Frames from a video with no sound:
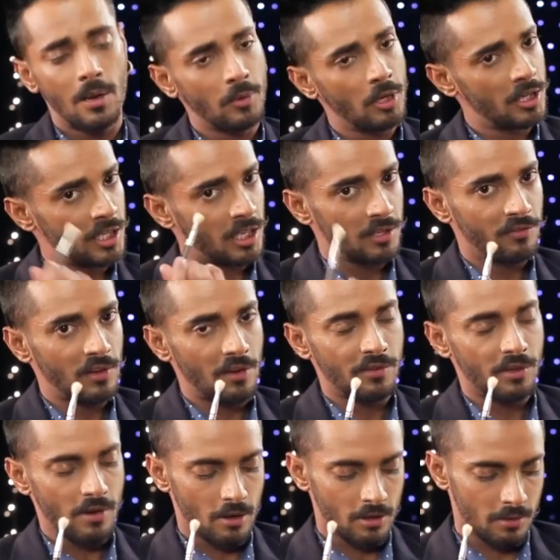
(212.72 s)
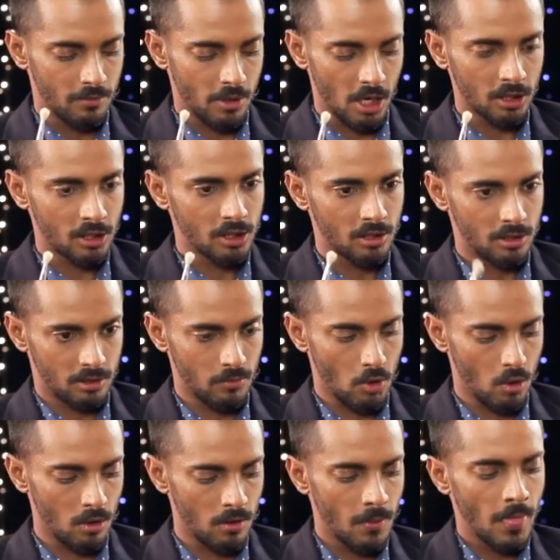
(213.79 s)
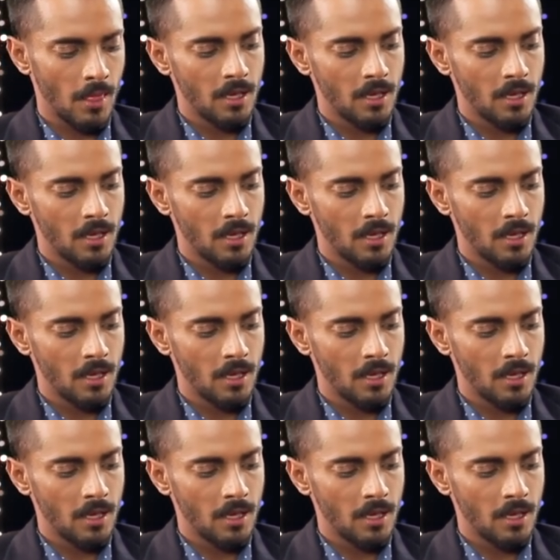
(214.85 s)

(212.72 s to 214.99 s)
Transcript: Now I'm going to take a fluffy rounded brush, small.